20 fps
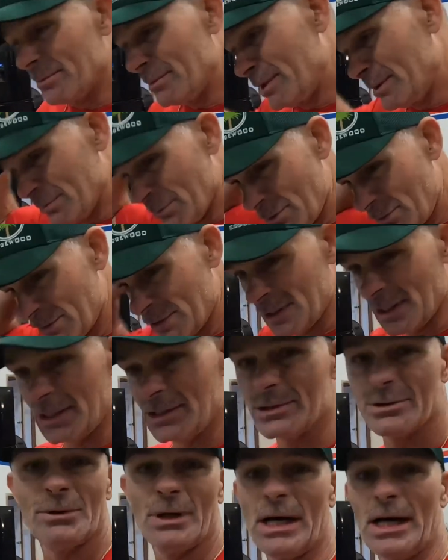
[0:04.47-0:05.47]
I've been moving
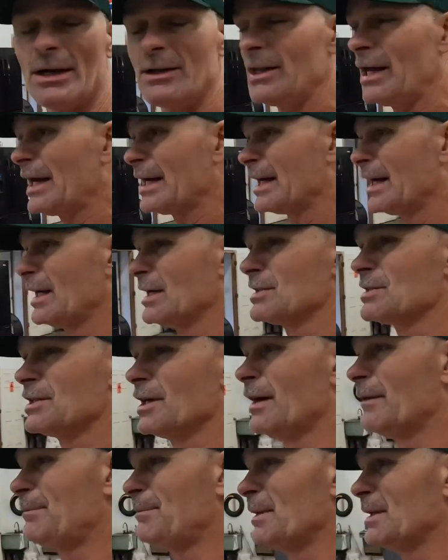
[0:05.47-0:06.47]
things around, that kind of
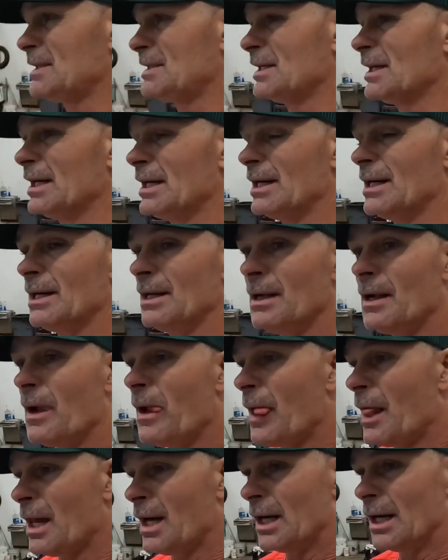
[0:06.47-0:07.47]
stuff, but
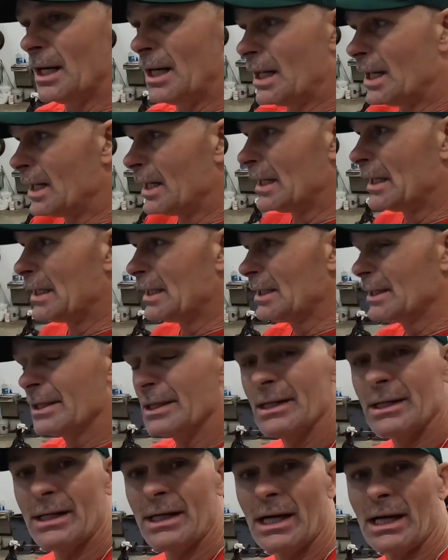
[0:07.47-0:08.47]
got
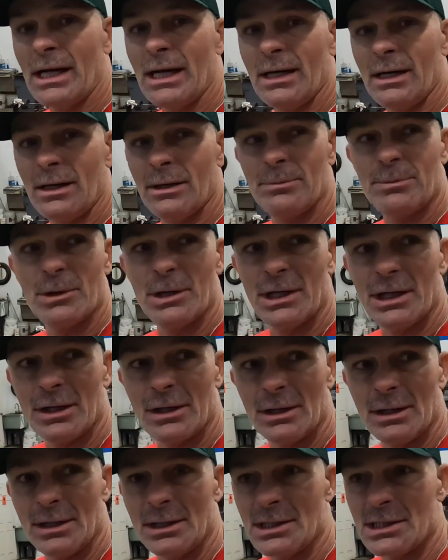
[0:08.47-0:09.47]
out here pretty
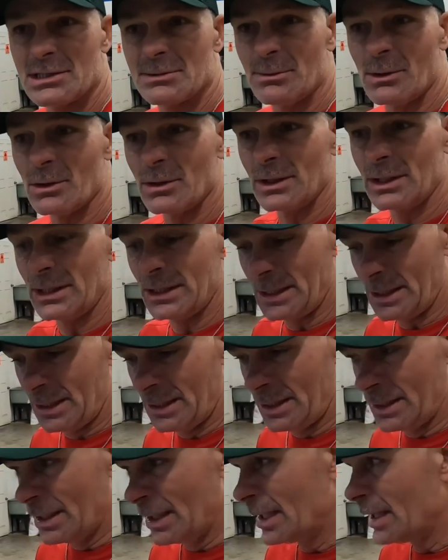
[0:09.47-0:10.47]
early this morning
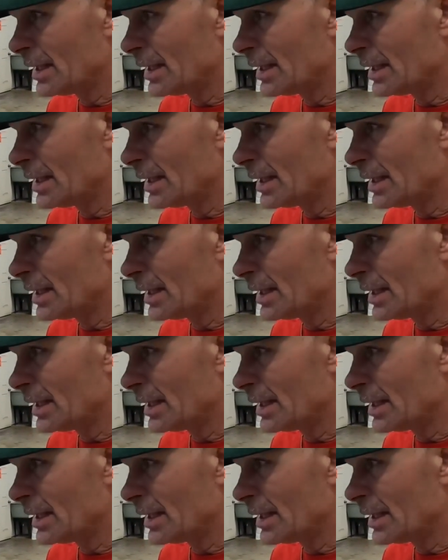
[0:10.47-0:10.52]
and